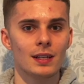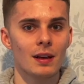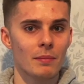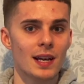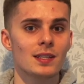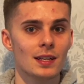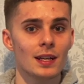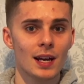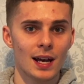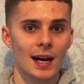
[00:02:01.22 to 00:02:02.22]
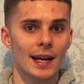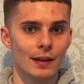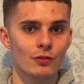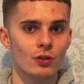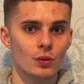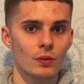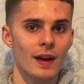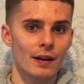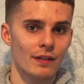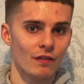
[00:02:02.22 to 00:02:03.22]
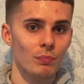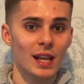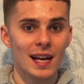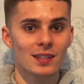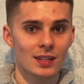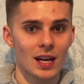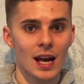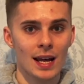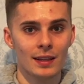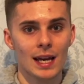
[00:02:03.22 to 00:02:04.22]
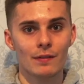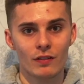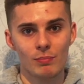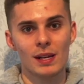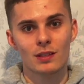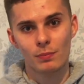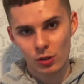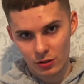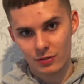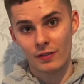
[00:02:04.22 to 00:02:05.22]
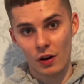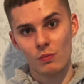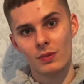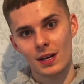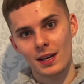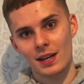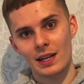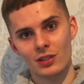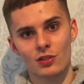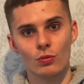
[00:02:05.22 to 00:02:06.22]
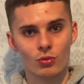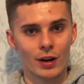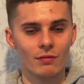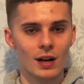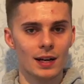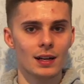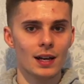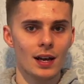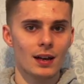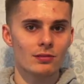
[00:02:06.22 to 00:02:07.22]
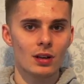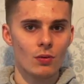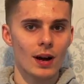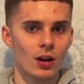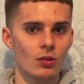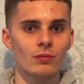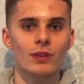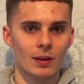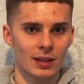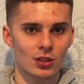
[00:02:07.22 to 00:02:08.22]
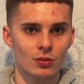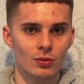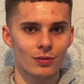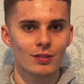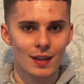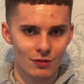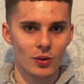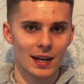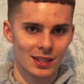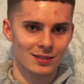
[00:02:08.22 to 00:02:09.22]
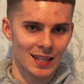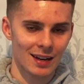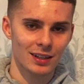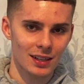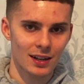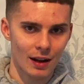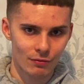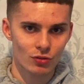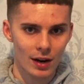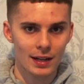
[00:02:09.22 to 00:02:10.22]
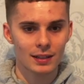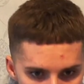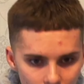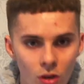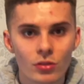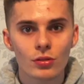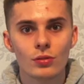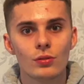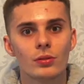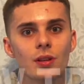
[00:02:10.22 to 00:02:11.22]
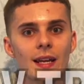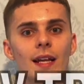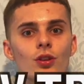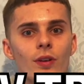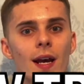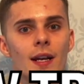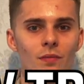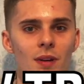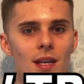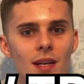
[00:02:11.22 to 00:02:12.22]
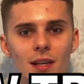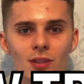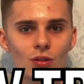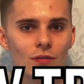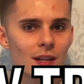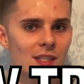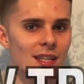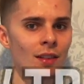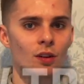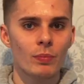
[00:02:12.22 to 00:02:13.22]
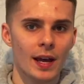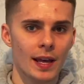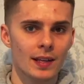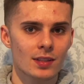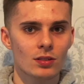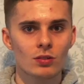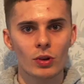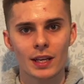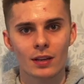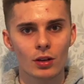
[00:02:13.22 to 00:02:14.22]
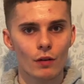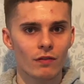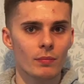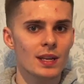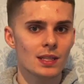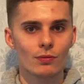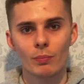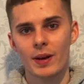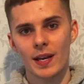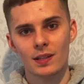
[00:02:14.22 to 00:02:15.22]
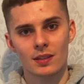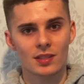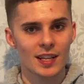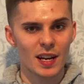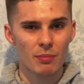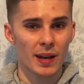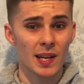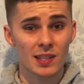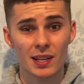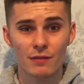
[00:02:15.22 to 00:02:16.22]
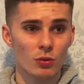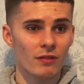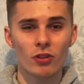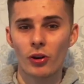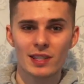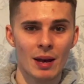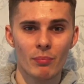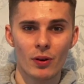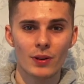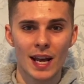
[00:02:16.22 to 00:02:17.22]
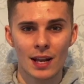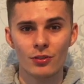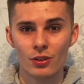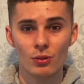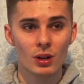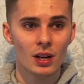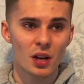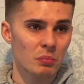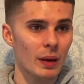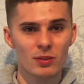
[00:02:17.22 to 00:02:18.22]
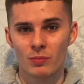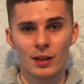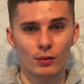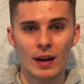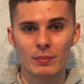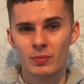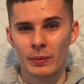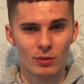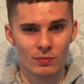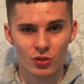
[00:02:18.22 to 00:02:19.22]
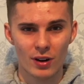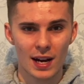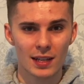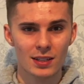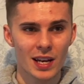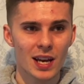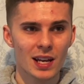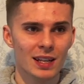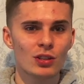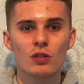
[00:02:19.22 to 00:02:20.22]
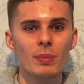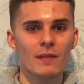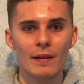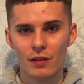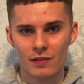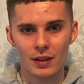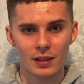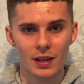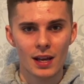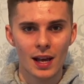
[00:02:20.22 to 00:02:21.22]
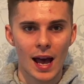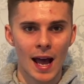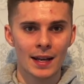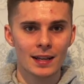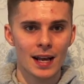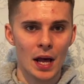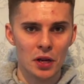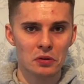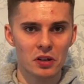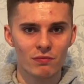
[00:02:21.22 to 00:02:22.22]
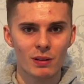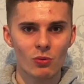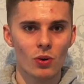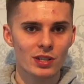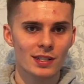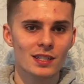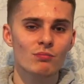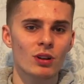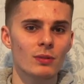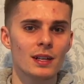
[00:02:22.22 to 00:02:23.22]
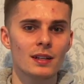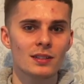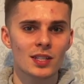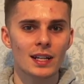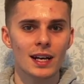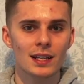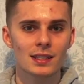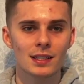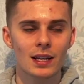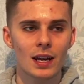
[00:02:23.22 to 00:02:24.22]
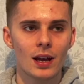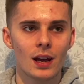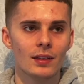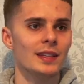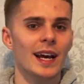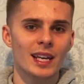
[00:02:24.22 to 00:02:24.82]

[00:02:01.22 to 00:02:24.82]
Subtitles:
amazing. And I have shoes with FF Blast, and the FF Blast Plus foam is just an upgrade of that. So I couldn't recommend that shoe enough, even though I technically haven't tried it. Onto the daily trainer. For me, it's sort of that standard pace where you can go from easy run pace to steady pace. And if you want to throw in a tempo, you can do maybe some hill reps, maybe some strides, can do a bit of everything. And I know a lot of people watching this probably see that as the Nike